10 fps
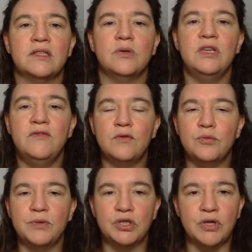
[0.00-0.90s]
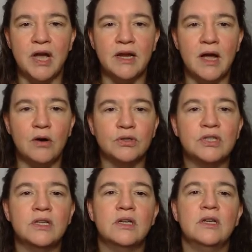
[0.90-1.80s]
so Eve could be trying out
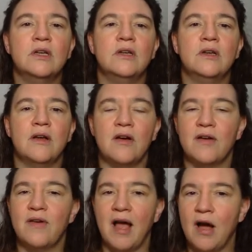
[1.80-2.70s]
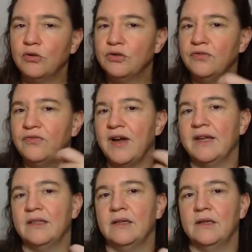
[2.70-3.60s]
how to
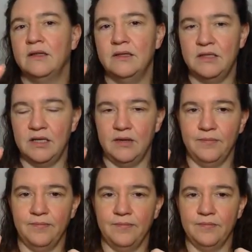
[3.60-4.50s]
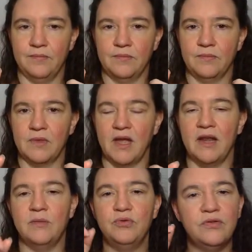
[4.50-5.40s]
find this E.
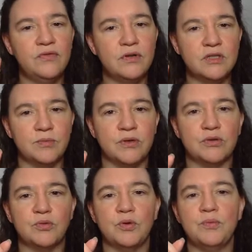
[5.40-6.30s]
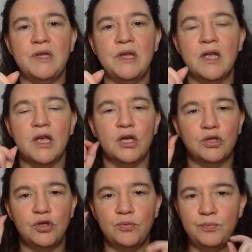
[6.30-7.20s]
And a brute force approach would be
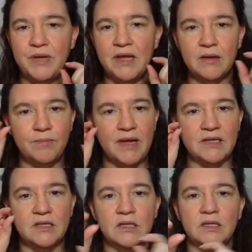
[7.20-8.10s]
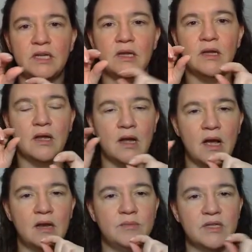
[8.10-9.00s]
to pick basically
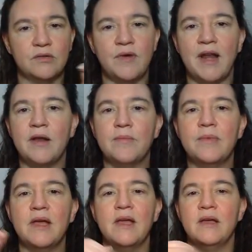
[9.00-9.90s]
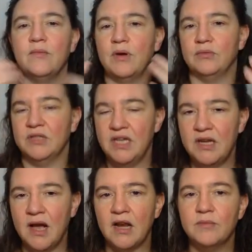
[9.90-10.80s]
columns at random, well, t
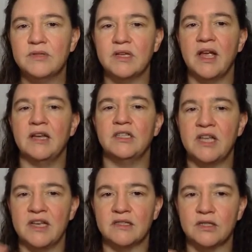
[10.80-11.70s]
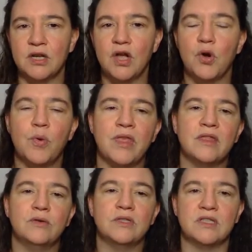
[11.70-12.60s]
columns, and test whether
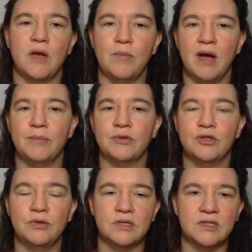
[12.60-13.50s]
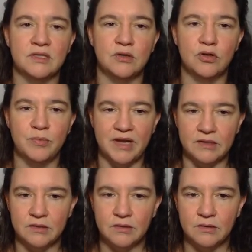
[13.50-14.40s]
those sum up to the syndrome S.